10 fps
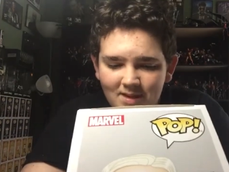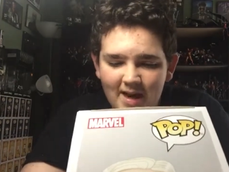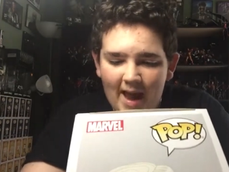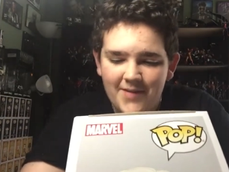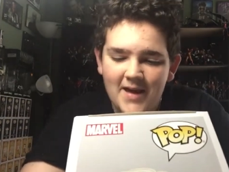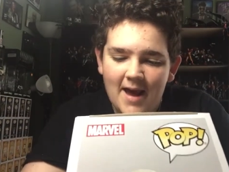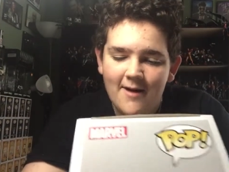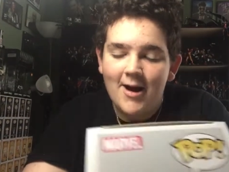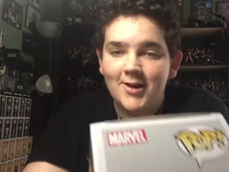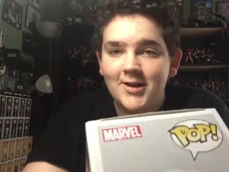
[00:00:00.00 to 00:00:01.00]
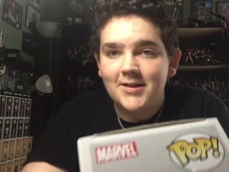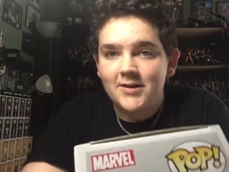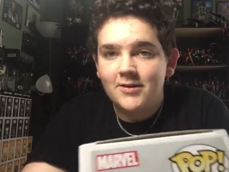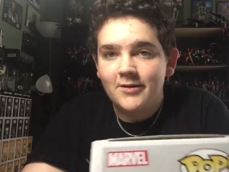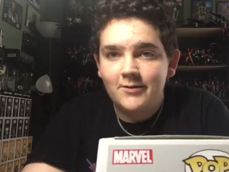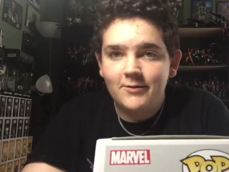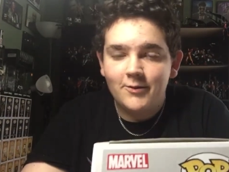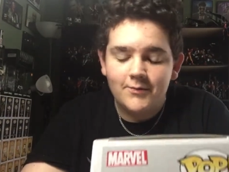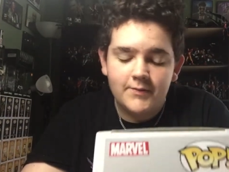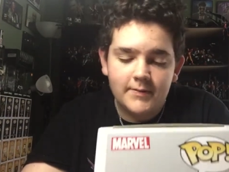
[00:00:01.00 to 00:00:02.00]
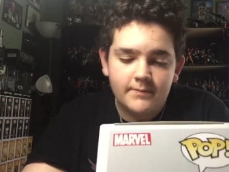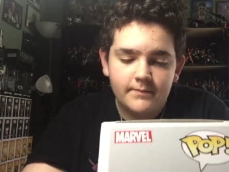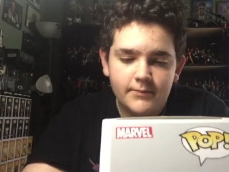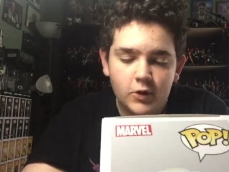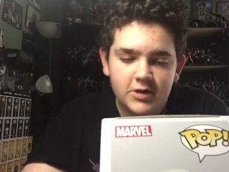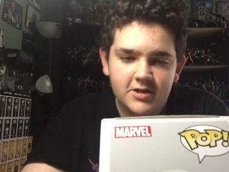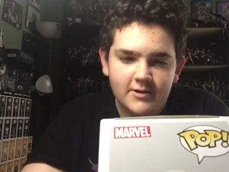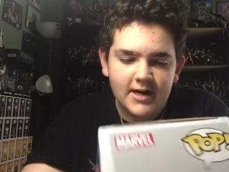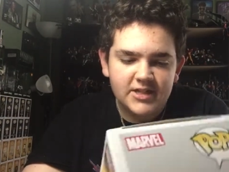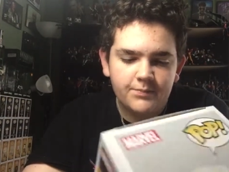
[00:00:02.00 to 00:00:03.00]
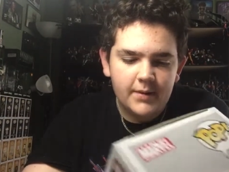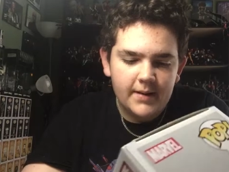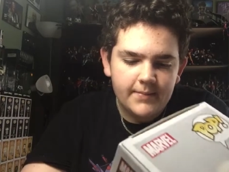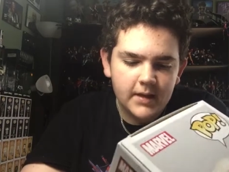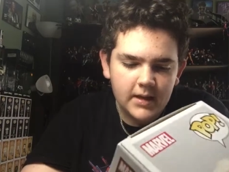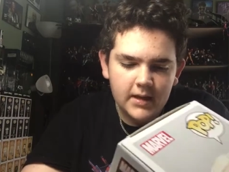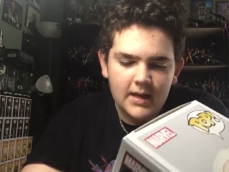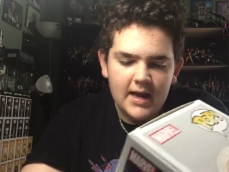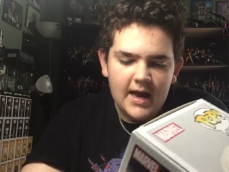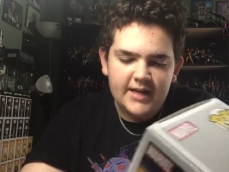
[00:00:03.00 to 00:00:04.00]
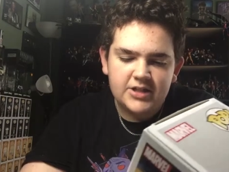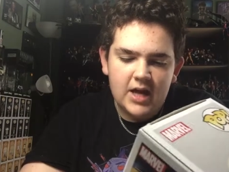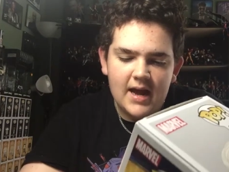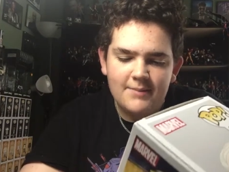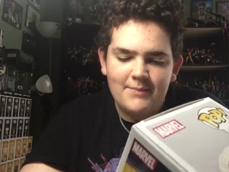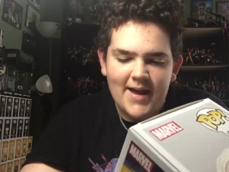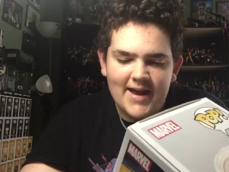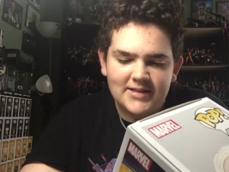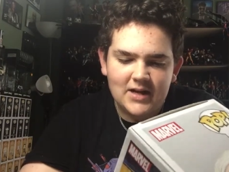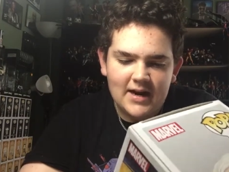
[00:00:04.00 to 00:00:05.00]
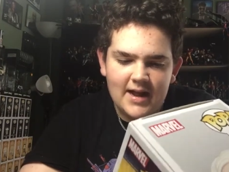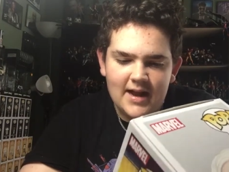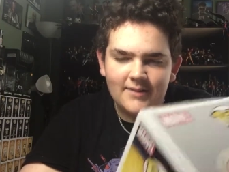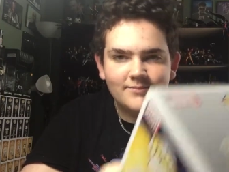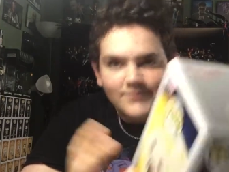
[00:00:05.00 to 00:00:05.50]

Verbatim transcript: I think I'd rather get the Groot from Toys R Us, but I saw it, passed on it.